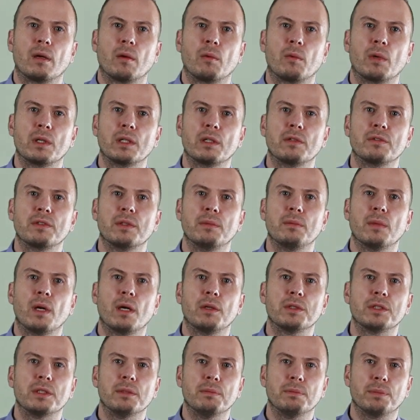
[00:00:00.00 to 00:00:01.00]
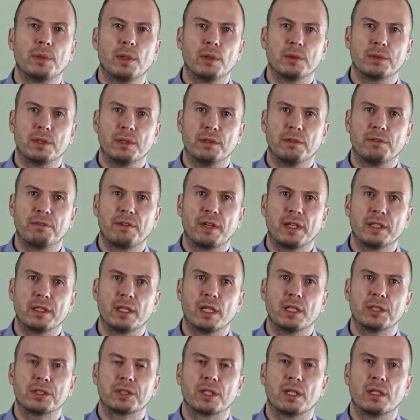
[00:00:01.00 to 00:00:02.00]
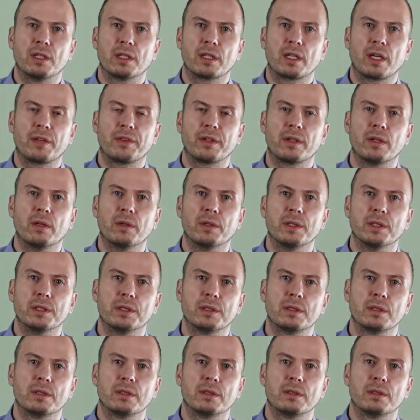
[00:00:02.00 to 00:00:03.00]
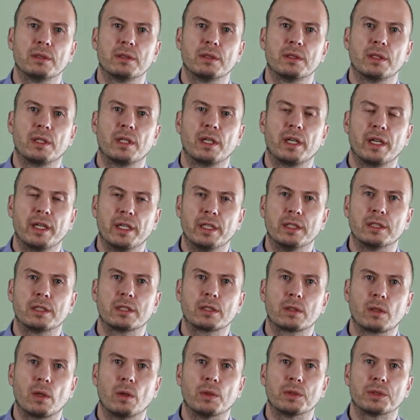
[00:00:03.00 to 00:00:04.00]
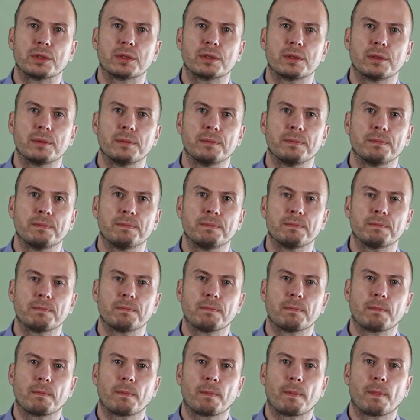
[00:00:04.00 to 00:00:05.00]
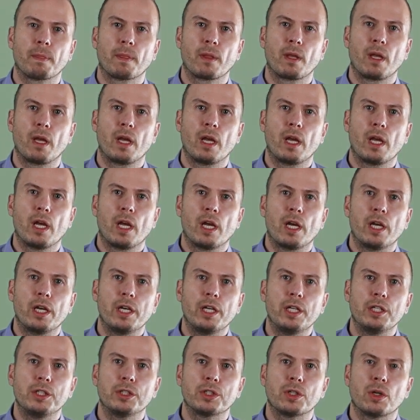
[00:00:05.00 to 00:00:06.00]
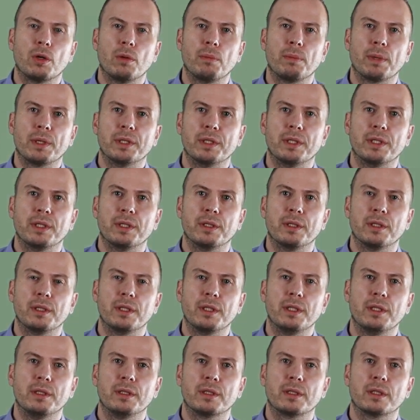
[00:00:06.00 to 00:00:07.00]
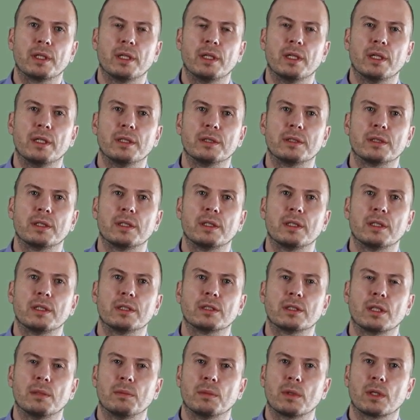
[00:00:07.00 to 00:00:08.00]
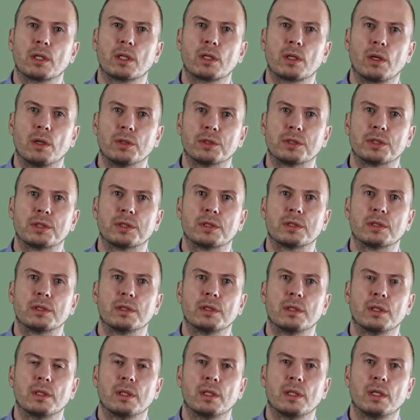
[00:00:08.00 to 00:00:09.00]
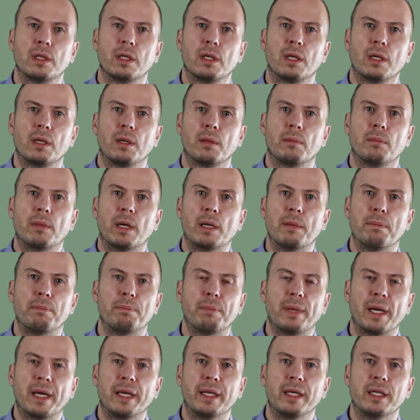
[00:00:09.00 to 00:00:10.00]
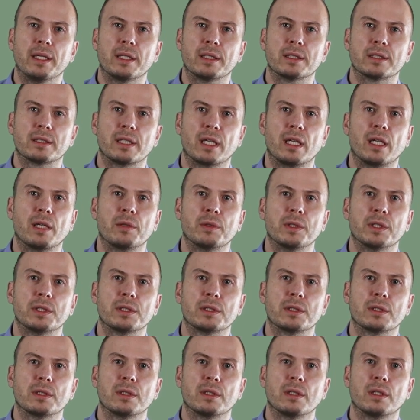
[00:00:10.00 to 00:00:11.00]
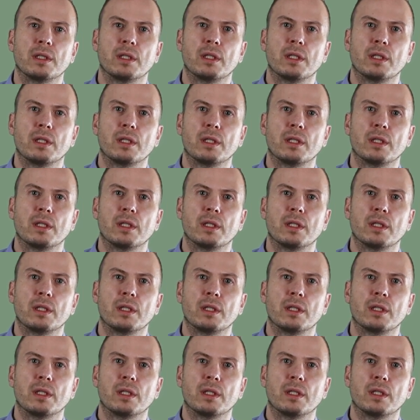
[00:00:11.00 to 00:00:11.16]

One of the most important financial categories is cost. Each company incurs some costs by paying salaries